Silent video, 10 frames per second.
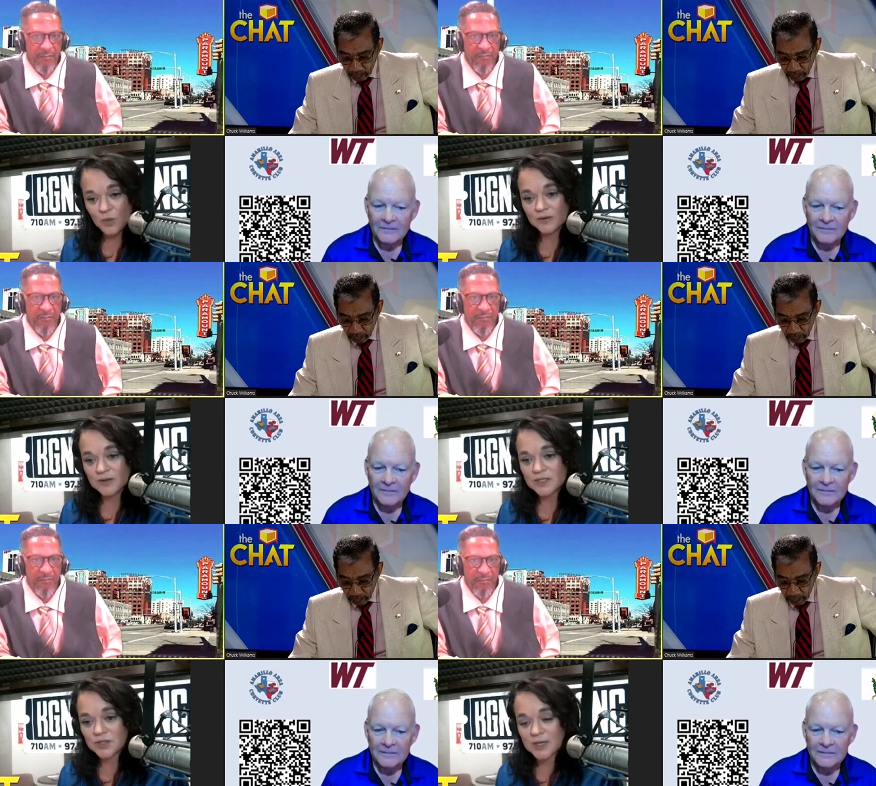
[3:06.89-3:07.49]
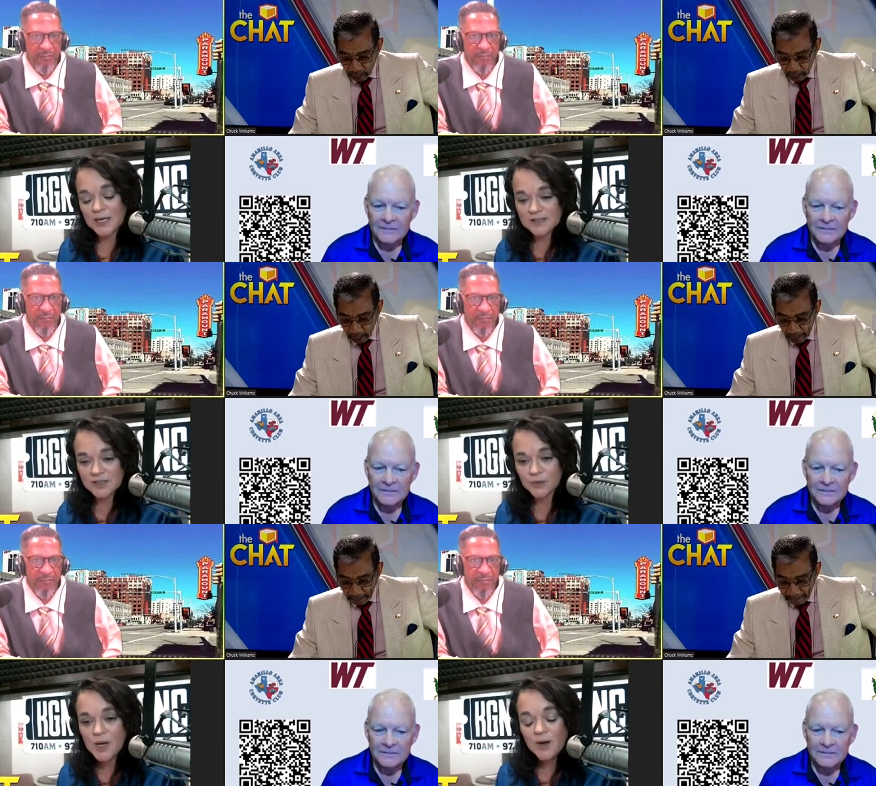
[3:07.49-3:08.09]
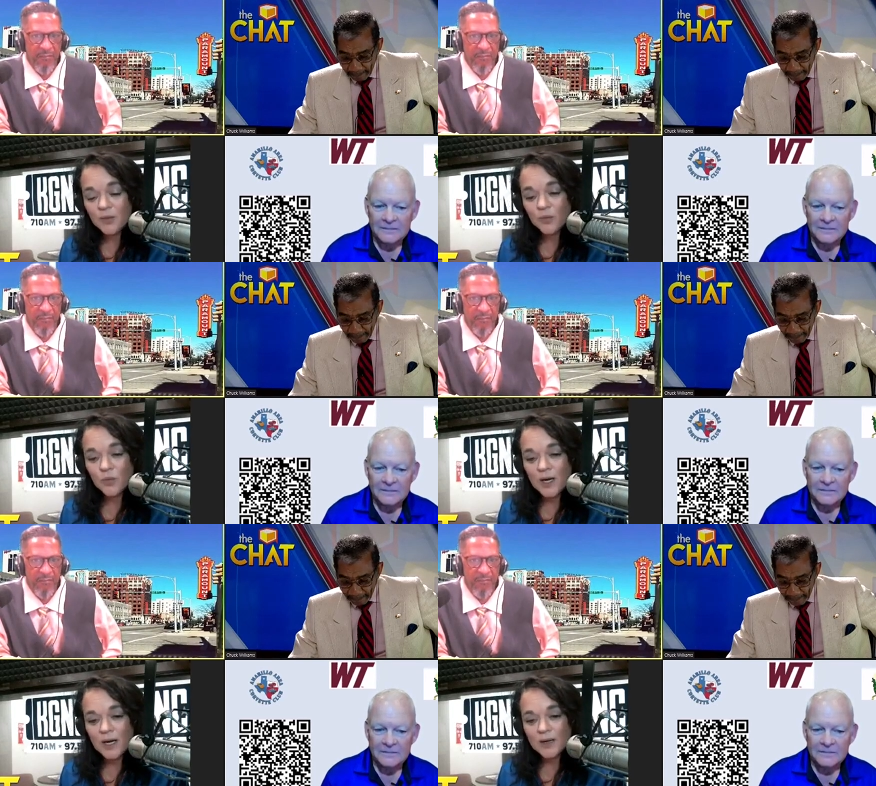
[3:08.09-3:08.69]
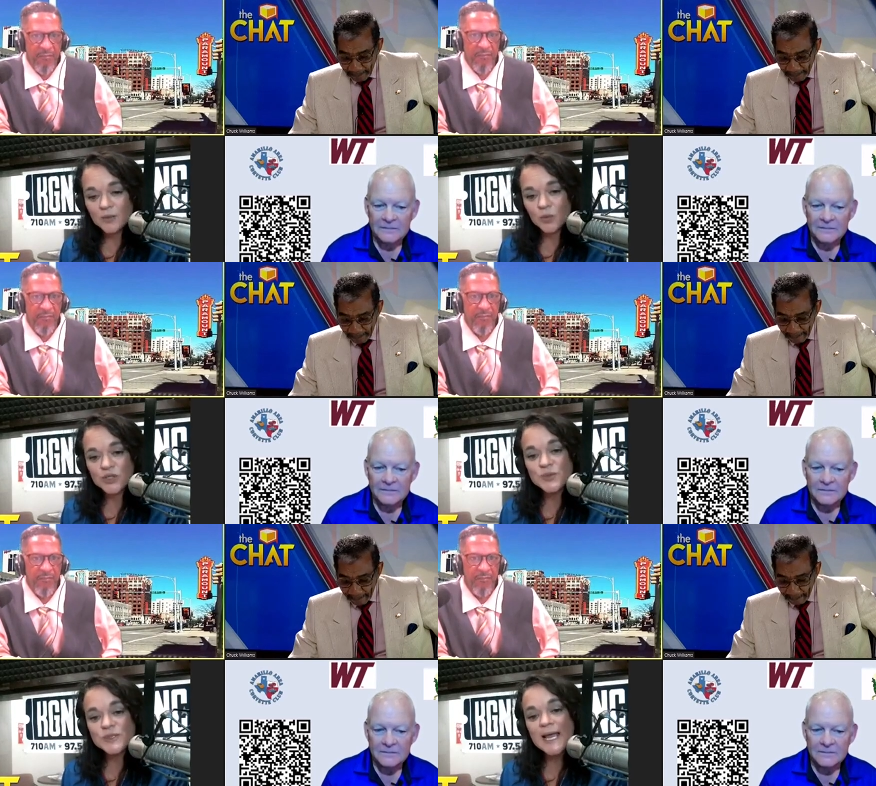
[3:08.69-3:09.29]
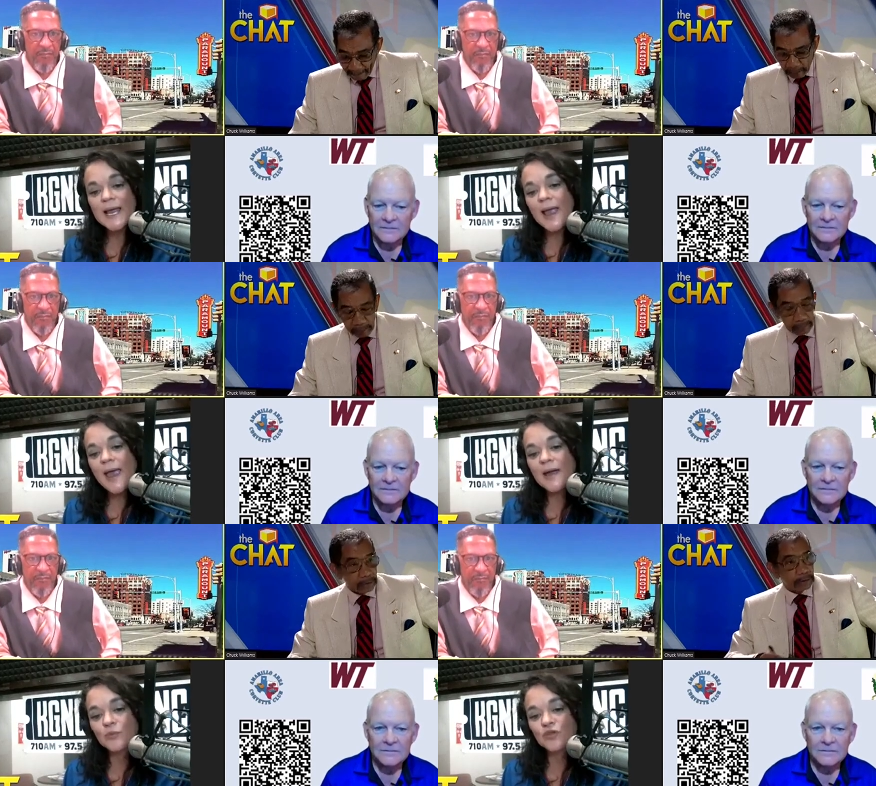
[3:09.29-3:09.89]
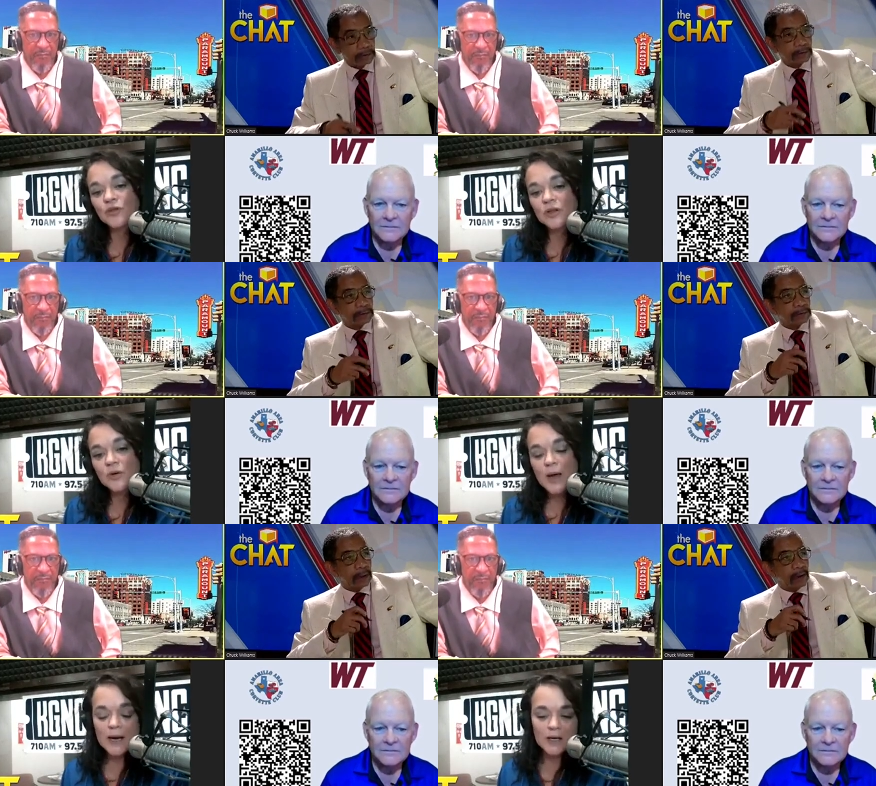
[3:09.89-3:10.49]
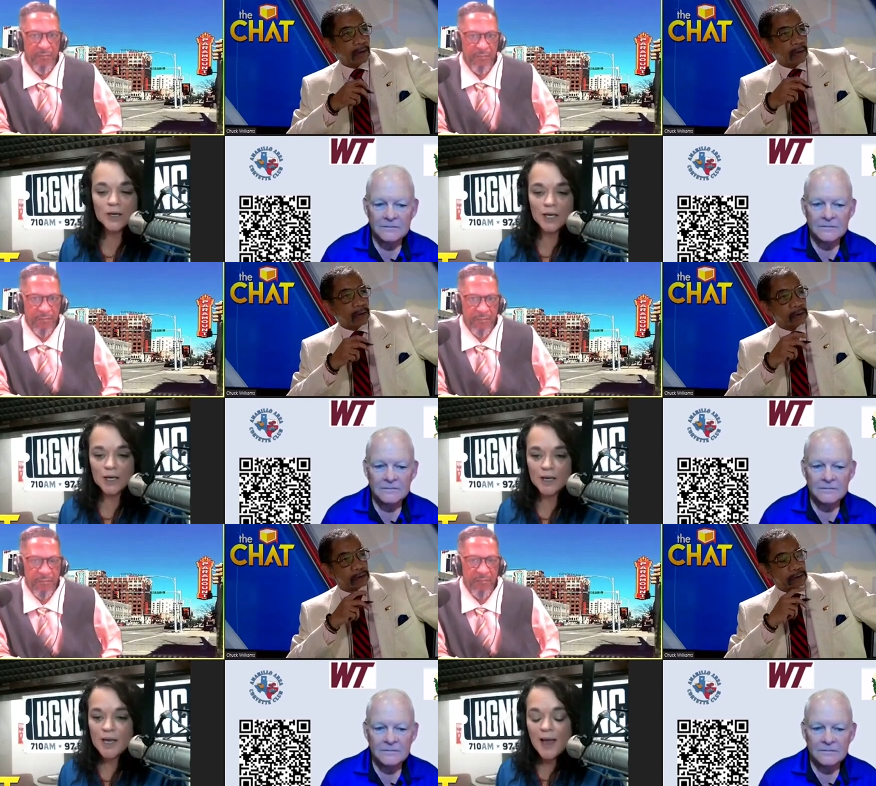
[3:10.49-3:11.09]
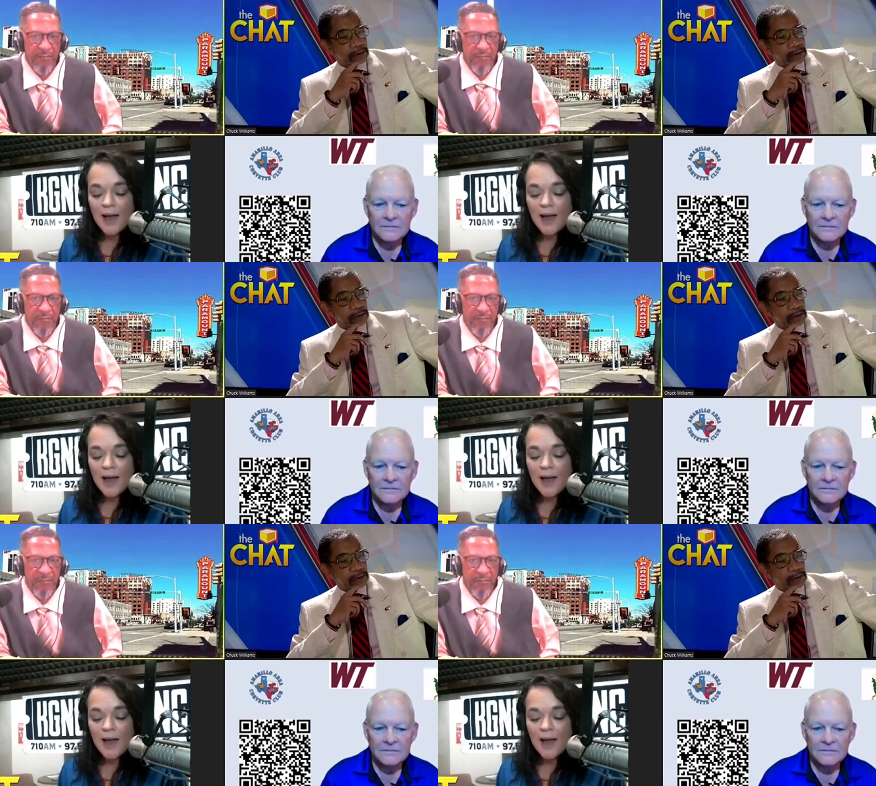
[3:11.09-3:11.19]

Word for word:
Speaker 1: work that you guys do. Uh, when you say Amarillo area,